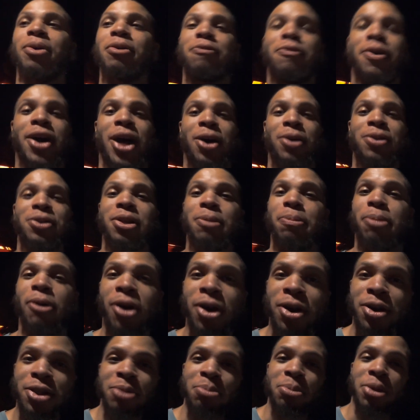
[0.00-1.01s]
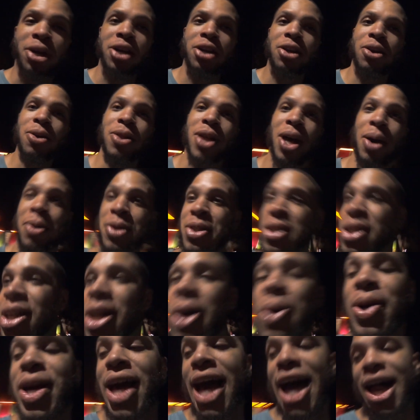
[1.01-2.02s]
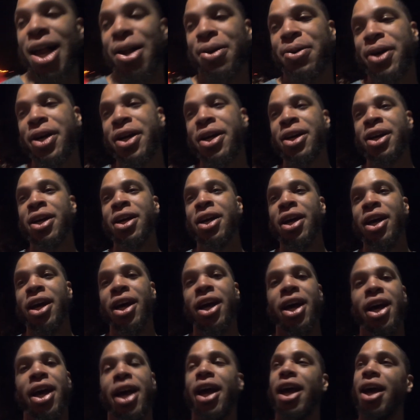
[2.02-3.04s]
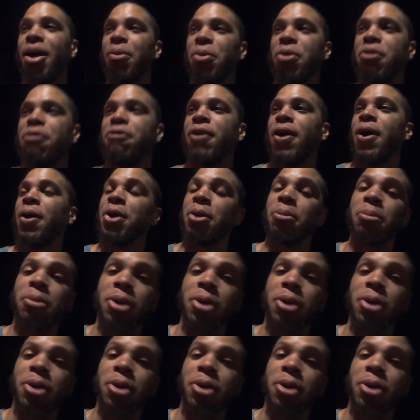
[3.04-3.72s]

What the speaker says: We found the part of the menu that was low calorie, and we found a